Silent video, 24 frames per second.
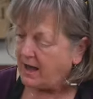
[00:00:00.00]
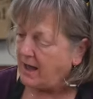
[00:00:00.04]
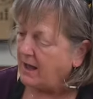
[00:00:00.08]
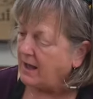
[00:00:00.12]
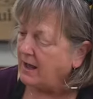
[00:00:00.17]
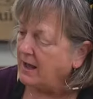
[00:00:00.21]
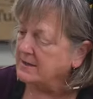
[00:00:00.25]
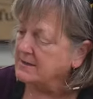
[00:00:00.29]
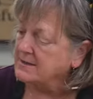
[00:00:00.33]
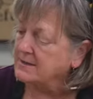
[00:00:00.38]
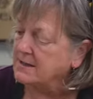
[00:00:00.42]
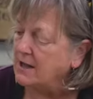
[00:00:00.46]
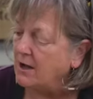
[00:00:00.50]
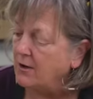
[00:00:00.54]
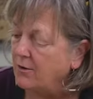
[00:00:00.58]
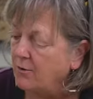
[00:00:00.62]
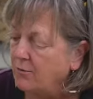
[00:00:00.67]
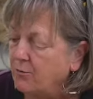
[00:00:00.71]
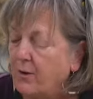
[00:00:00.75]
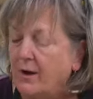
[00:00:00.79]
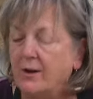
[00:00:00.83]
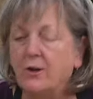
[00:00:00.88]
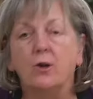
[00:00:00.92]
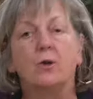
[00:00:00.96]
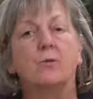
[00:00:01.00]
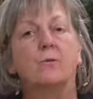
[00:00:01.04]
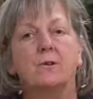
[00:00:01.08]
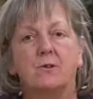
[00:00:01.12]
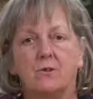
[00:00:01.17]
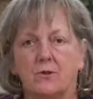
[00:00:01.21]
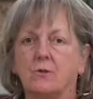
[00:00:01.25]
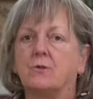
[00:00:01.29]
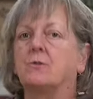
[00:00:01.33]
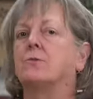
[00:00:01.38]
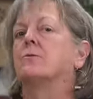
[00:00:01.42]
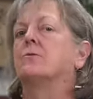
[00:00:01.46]
And so what you
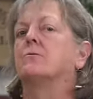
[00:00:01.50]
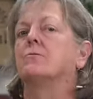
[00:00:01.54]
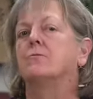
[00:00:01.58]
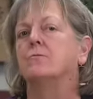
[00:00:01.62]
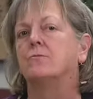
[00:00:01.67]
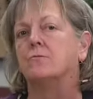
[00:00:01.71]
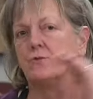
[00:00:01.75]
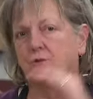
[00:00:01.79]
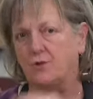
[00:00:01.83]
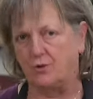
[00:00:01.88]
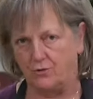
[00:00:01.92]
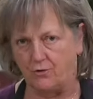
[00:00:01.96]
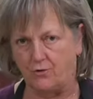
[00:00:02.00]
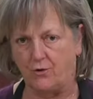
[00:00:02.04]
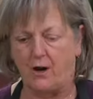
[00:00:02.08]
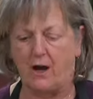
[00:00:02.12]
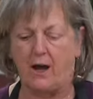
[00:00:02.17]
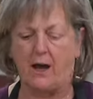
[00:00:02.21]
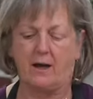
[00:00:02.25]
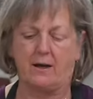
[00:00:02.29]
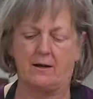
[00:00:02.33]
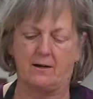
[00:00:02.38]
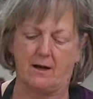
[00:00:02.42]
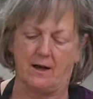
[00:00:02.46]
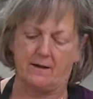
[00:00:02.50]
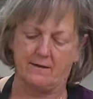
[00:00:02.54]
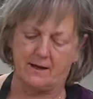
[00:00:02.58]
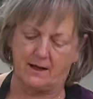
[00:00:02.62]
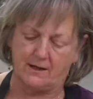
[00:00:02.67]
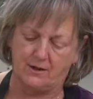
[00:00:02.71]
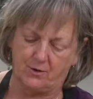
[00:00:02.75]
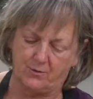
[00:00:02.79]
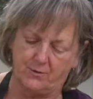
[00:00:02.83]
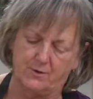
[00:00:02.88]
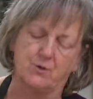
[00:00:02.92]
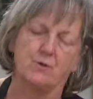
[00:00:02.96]
would do, do gray, and
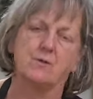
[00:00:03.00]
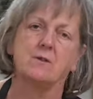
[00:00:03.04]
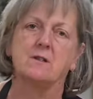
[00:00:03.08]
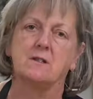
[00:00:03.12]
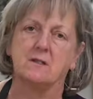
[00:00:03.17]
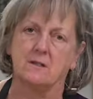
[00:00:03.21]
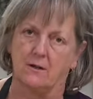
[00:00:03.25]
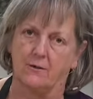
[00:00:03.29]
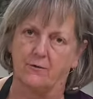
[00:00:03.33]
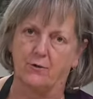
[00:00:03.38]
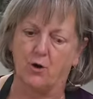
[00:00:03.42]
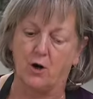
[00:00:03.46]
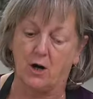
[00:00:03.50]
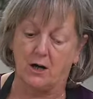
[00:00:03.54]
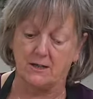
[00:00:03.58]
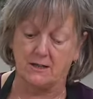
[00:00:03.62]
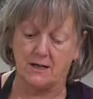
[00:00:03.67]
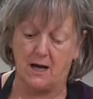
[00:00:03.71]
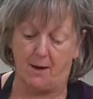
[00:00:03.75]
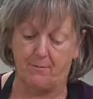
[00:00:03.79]
then you would do the silver on